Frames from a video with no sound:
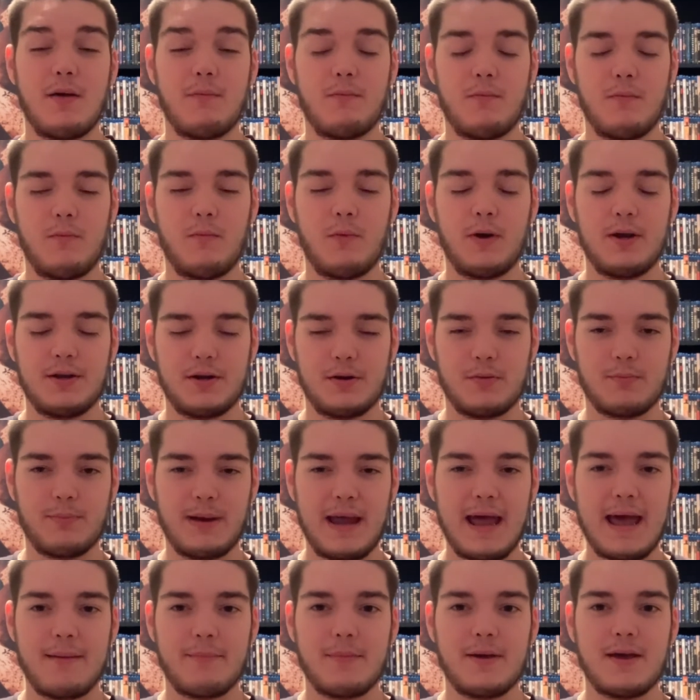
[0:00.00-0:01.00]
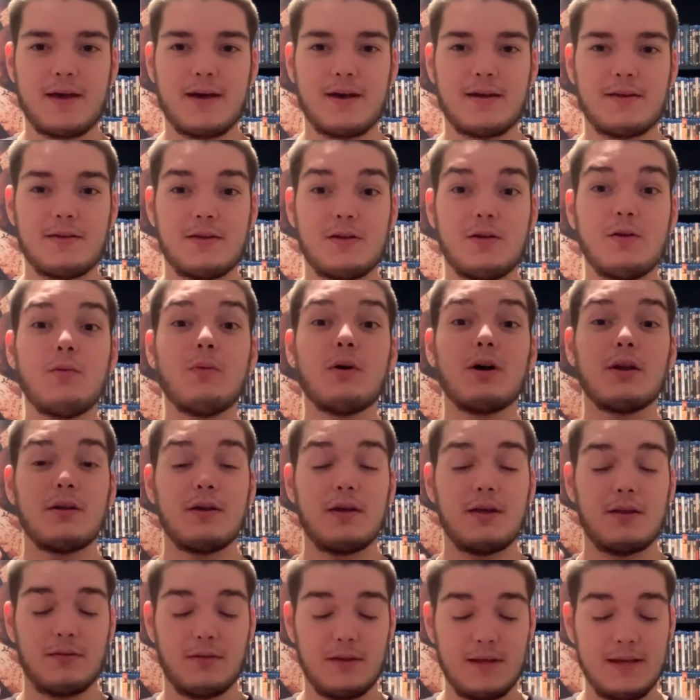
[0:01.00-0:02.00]
when you're Batman, you would
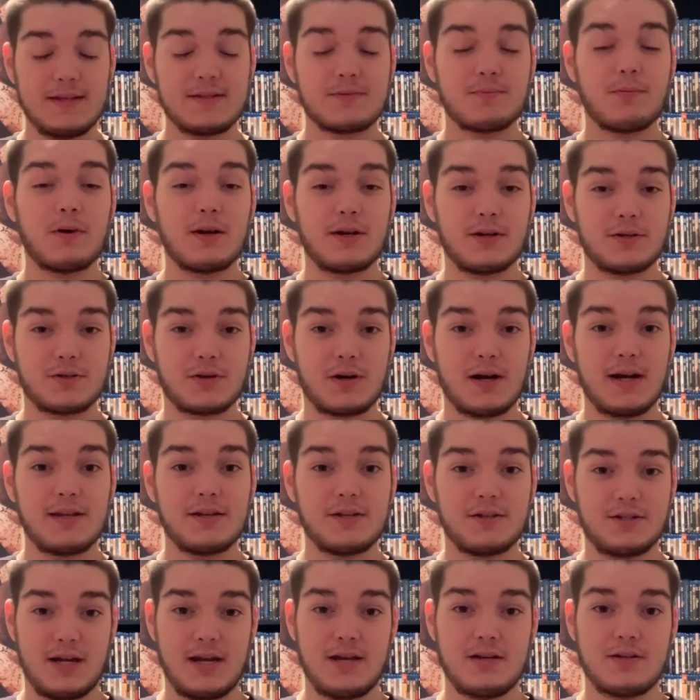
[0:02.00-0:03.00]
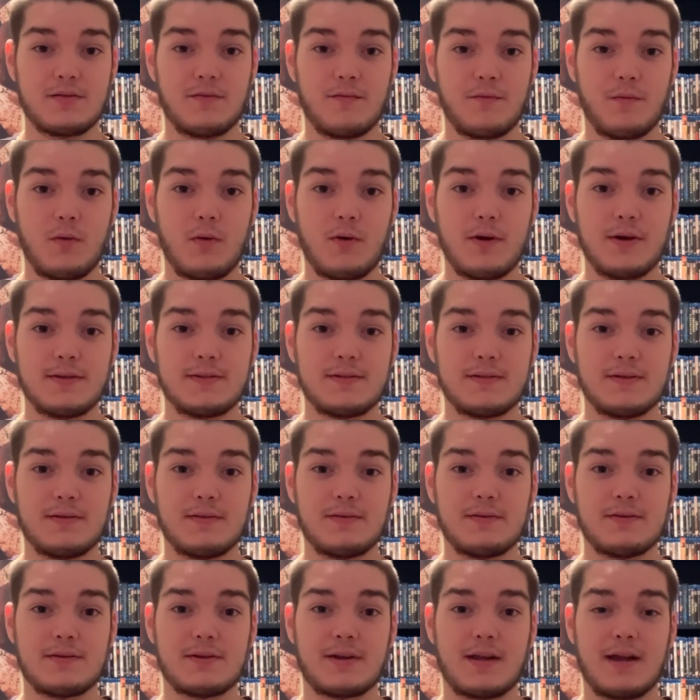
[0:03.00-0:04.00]
at least want to try to change your voice
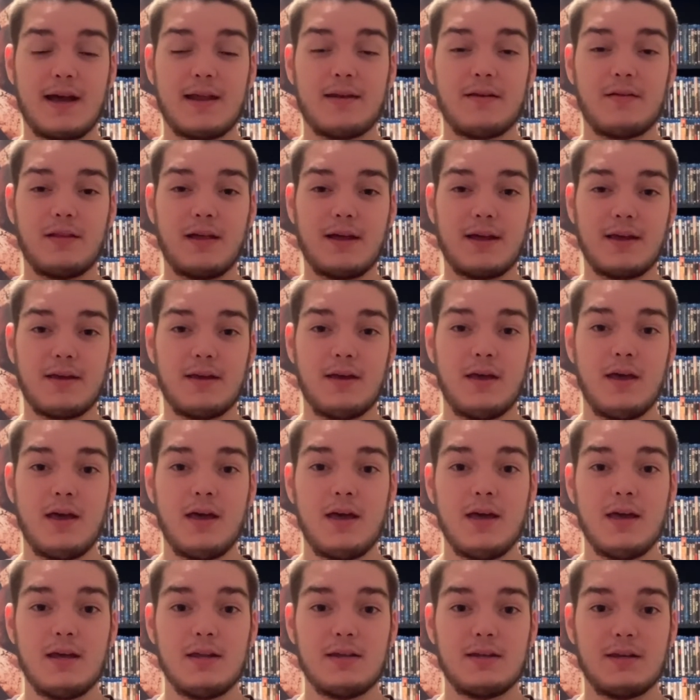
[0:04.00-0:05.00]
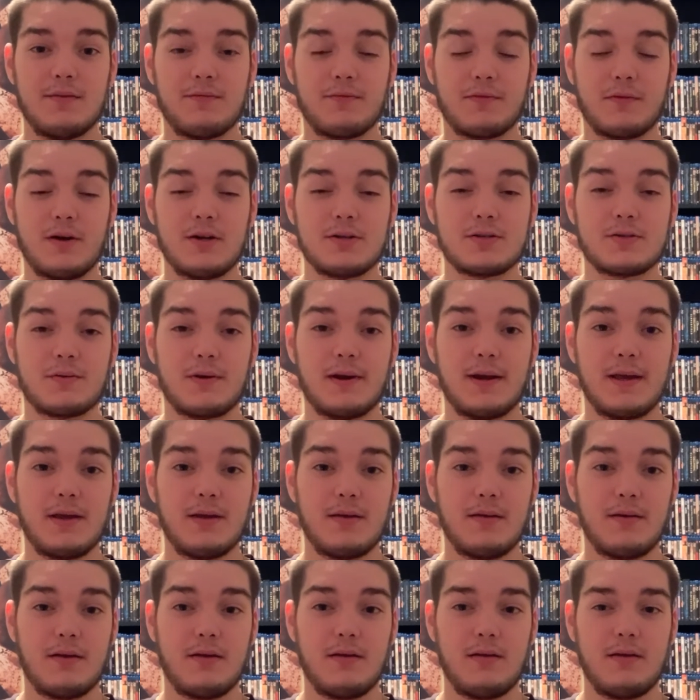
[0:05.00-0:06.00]
to kind of, like,
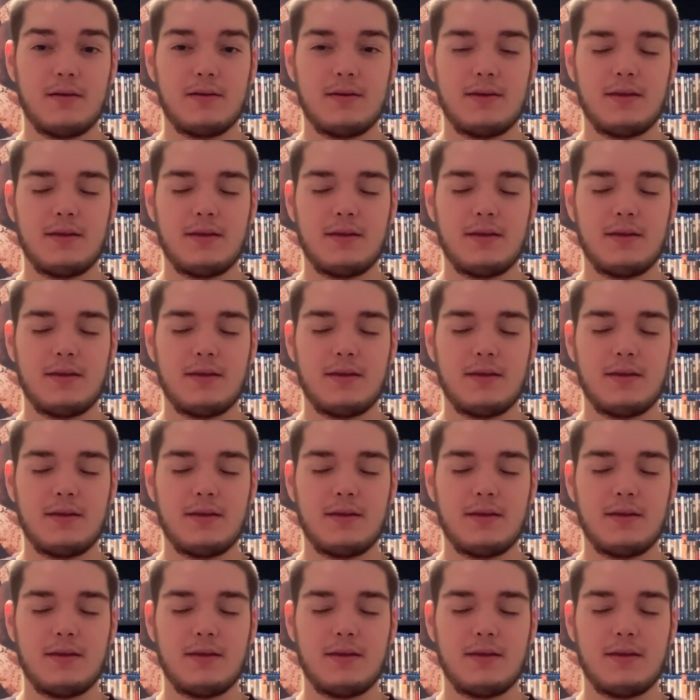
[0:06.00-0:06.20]
differentiate,